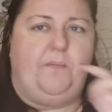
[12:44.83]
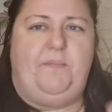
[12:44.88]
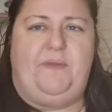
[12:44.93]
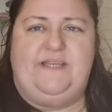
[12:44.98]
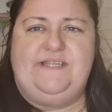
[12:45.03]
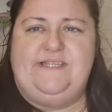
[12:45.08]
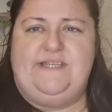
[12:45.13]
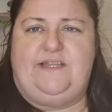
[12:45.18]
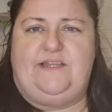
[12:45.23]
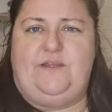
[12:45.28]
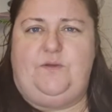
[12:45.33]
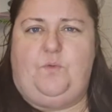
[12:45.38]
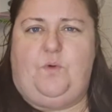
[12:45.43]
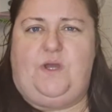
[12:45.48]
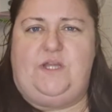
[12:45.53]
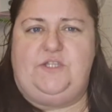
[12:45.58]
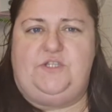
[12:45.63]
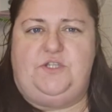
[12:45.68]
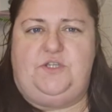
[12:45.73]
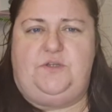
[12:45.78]
basically
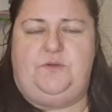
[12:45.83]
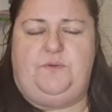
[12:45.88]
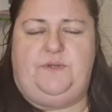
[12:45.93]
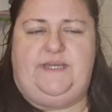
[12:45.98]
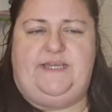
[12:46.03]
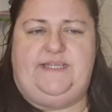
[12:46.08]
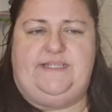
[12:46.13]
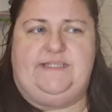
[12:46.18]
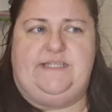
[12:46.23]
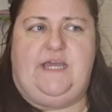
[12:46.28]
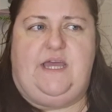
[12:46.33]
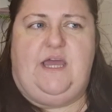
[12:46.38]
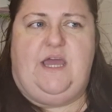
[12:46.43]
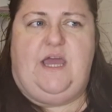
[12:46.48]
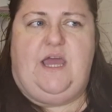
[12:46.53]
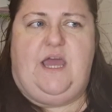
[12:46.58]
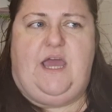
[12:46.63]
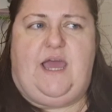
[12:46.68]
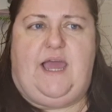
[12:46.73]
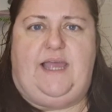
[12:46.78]
what I do is
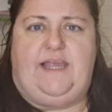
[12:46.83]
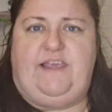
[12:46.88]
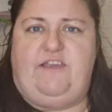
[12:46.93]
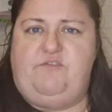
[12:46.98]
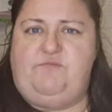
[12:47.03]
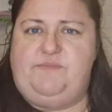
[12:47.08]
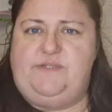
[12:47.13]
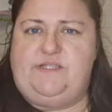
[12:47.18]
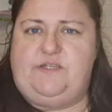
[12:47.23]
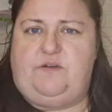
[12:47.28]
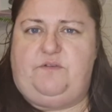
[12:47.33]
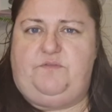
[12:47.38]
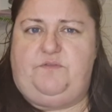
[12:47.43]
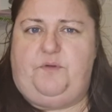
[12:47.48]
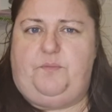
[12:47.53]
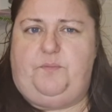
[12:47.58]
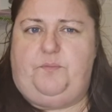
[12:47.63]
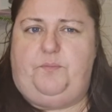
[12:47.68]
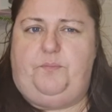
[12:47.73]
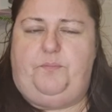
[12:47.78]
I give myself
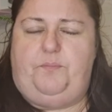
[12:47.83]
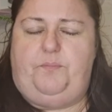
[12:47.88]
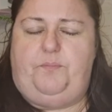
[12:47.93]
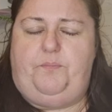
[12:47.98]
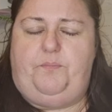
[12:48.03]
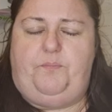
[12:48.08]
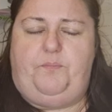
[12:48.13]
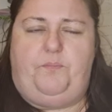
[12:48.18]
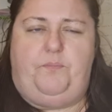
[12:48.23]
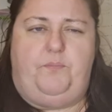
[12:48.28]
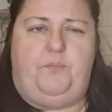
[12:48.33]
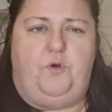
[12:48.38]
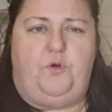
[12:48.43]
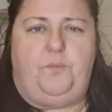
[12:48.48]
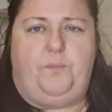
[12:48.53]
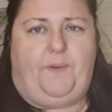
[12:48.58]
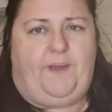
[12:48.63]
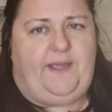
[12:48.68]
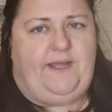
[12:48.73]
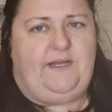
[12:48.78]
a
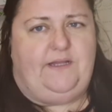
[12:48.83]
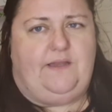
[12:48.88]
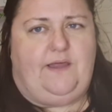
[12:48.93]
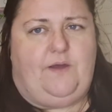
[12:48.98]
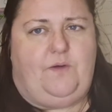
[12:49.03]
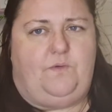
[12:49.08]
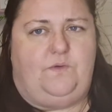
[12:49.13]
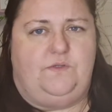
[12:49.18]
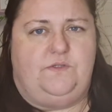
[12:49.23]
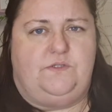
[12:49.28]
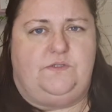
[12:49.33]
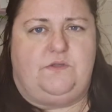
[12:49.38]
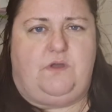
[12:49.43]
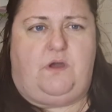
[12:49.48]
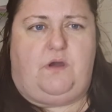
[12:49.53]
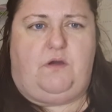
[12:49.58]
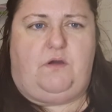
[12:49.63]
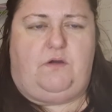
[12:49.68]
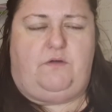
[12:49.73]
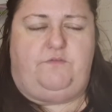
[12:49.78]
book buying allowance
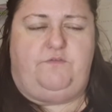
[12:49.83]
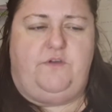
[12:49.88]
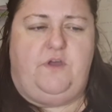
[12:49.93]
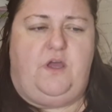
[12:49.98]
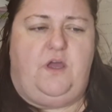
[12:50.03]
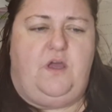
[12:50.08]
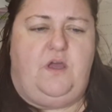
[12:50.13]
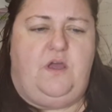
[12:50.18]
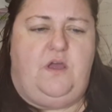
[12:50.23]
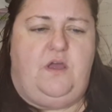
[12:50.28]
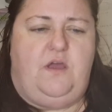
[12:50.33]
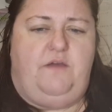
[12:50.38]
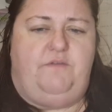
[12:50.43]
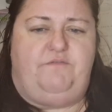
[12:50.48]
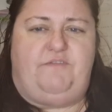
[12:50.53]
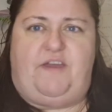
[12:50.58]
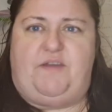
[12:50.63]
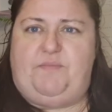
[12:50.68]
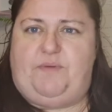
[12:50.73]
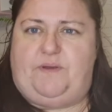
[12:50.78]
of
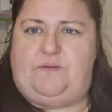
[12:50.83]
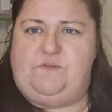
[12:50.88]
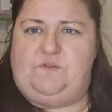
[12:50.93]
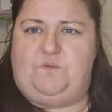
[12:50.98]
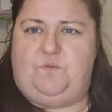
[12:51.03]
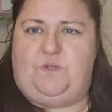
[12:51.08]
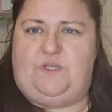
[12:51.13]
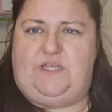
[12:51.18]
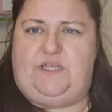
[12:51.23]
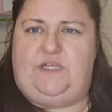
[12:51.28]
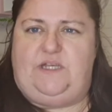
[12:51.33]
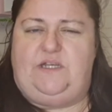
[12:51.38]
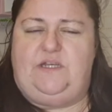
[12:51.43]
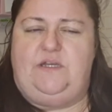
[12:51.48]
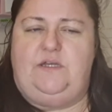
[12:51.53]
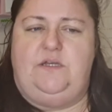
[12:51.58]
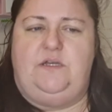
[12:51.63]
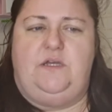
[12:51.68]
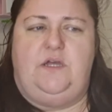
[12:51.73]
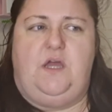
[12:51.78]
£5 a week
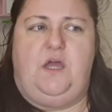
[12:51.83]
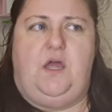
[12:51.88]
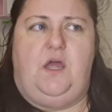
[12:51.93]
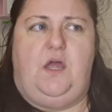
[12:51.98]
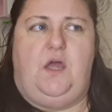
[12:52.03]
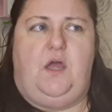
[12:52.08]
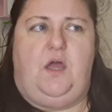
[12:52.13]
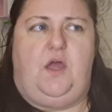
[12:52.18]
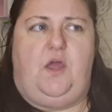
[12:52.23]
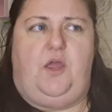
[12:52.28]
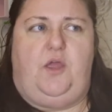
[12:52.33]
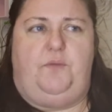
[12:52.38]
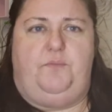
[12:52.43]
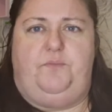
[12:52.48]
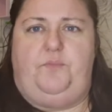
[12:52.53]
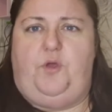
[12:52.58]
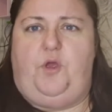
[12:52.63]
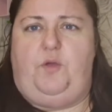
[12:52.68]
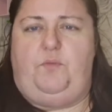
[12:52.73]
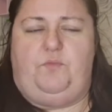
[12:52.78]

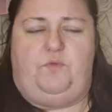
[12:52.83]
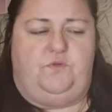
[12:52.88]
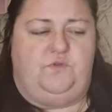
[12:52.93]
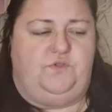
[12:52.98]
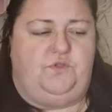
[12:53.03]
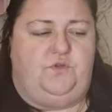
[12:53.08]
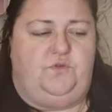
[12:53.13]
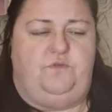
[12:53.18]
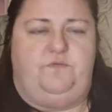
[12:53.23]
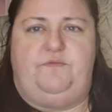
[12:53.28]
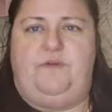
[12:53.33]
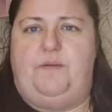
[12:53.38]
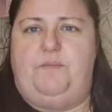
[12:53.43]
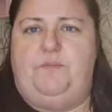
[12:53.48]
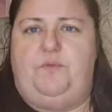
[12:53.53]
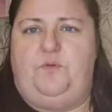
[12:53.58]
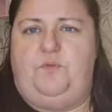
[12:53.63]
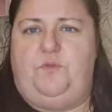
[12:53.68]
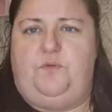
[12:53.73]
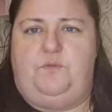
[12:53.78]
per month. So
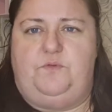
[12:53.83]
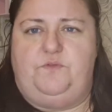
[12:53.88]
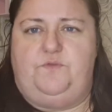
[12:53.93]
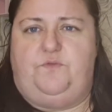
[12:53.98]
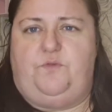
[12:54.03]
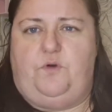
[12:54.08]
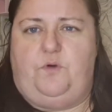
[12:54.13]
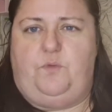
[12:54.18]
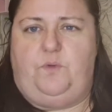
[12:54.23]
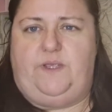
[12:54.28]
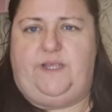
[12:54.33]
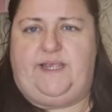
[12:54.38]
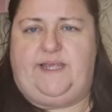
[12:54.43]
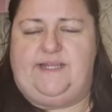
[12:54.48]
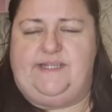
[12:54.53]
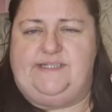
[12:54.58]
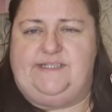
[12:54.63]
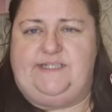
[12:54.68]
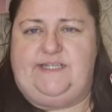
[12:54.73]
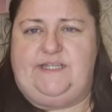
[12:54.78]
November there was 4
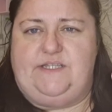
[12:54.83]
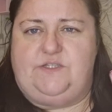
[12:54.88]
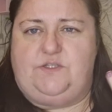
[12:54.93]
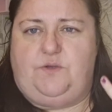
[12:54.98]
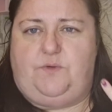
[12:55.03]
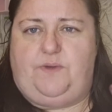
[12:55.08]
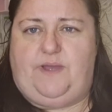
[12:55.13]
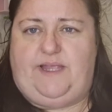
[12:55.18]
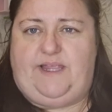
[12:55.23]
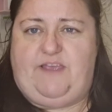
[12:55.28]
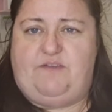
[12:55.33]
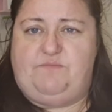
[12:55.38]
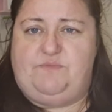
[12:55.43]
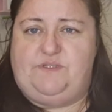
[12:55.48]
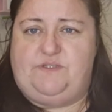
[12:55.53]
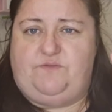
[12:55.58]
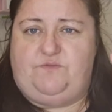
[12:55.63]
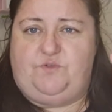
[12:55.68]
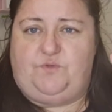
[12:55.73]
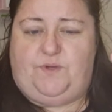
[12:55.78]
weekends in it, so I gave
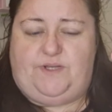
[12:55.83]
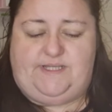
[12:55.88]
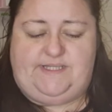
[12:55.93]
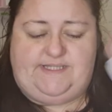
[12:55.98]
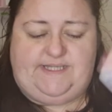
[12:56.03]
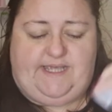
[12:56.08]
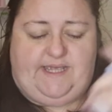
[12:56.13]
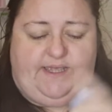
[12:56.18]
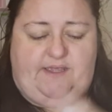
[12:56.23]
myself 20.